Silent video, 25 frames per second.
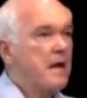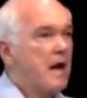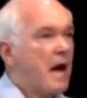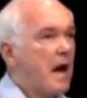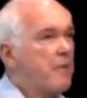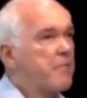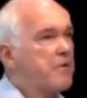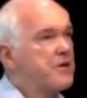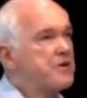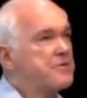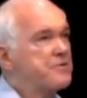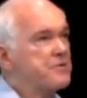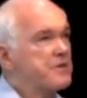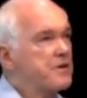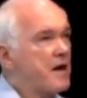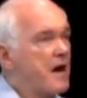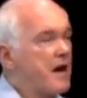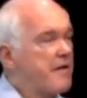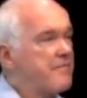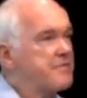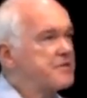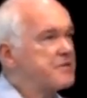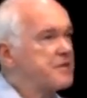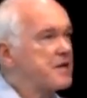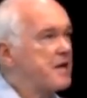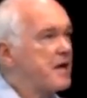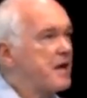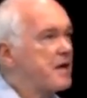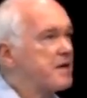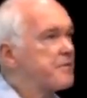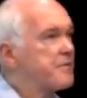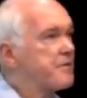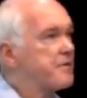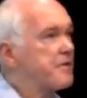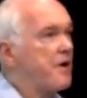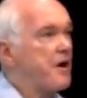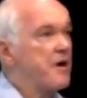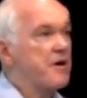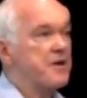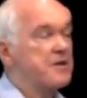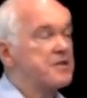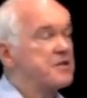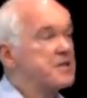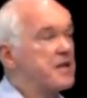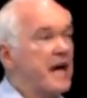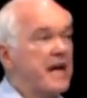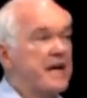I went to a conference in Ankara in August.